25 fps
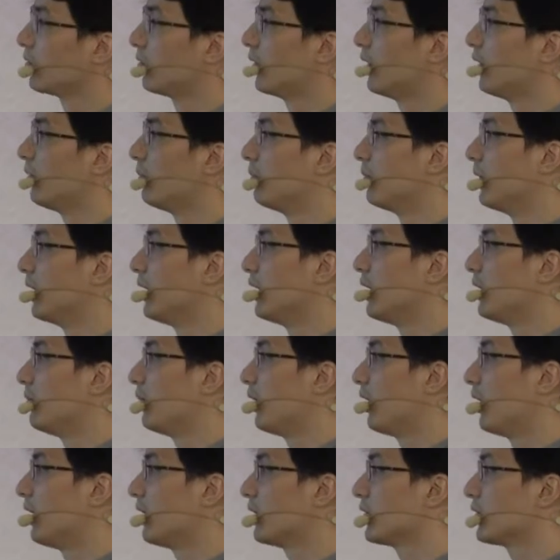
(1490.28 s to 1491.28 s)
will
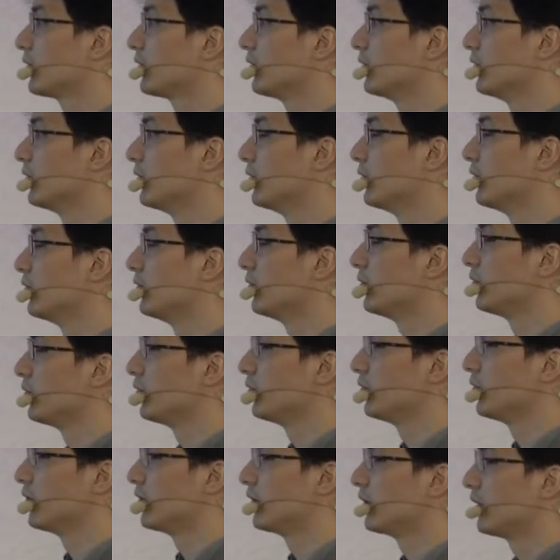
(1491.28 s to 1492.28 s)
enable us to
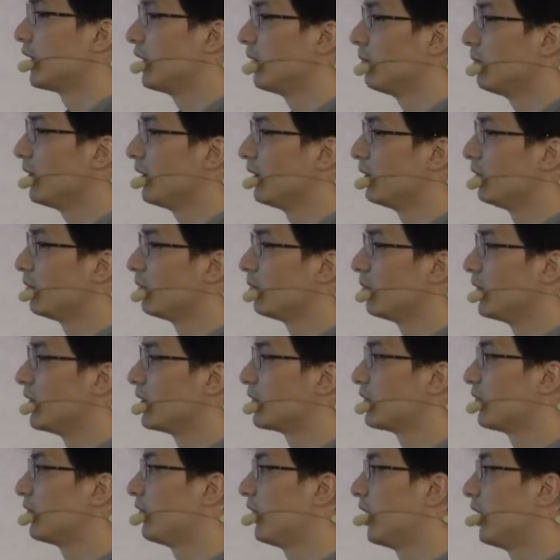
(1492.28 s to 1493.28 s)
determine
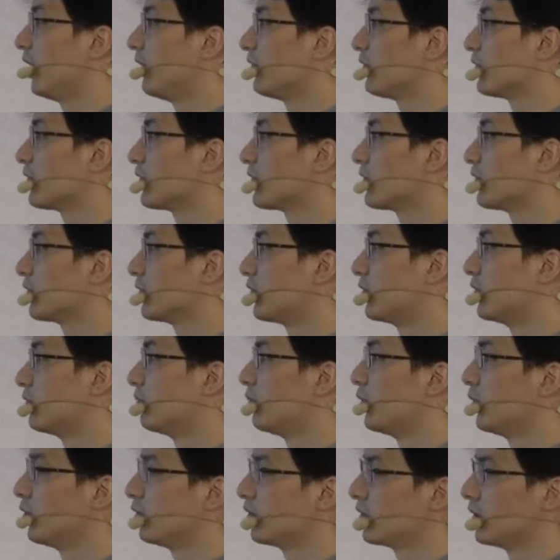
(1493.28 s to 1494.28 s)
which files to
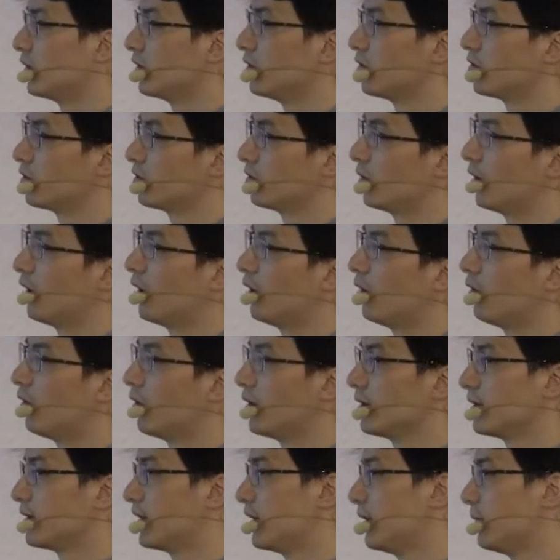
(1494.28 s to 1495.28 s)
put into our
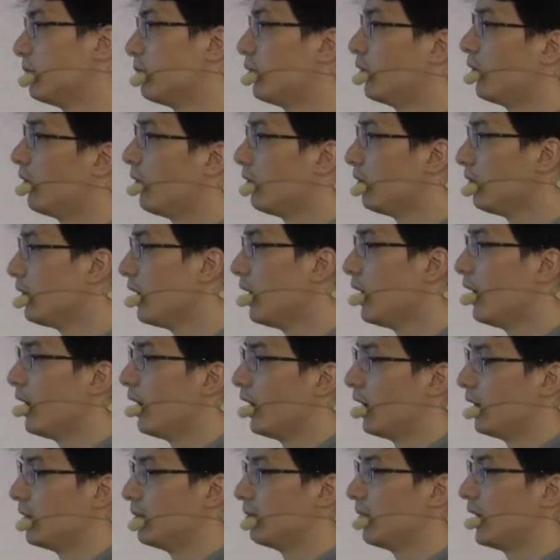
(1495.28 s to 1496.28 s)
OST pool.
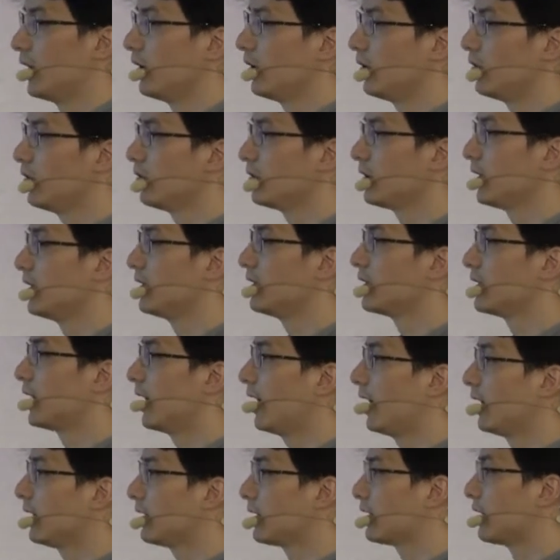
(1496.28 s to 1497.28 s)
And by using
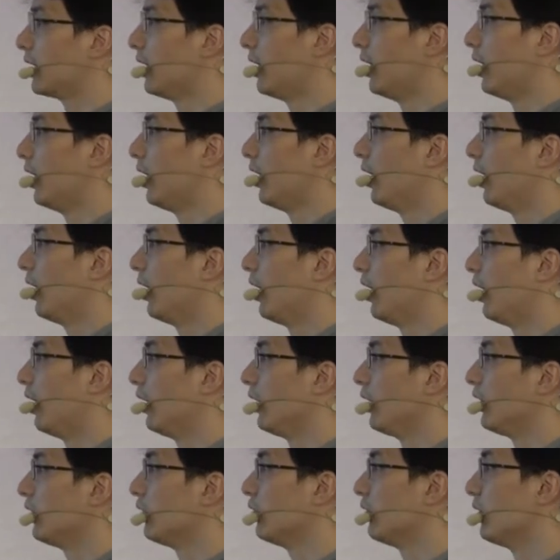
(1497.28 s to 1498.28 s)
that,
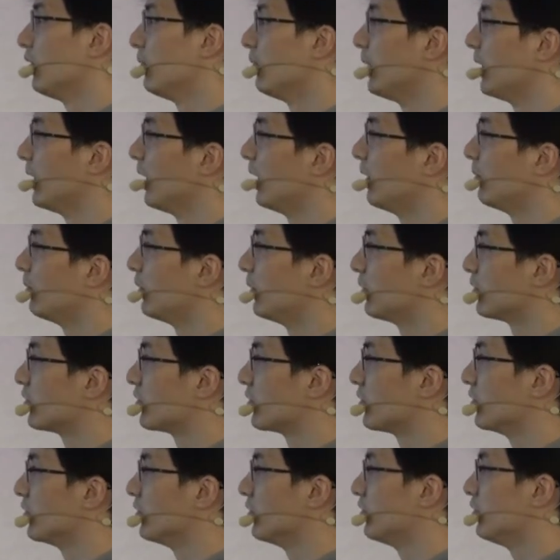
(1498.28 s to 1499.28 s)
you will be able
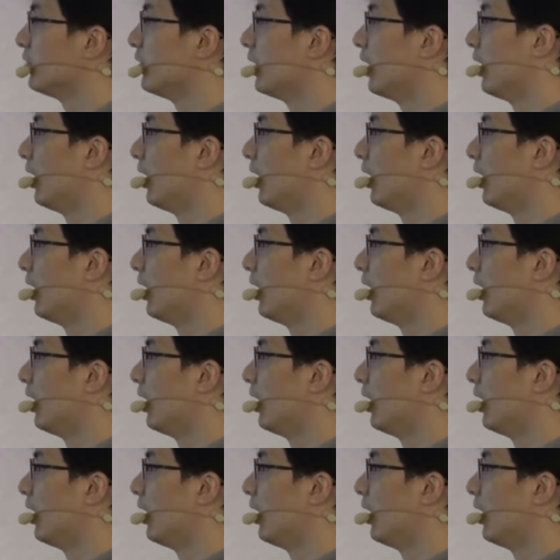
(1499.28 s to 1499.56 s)
to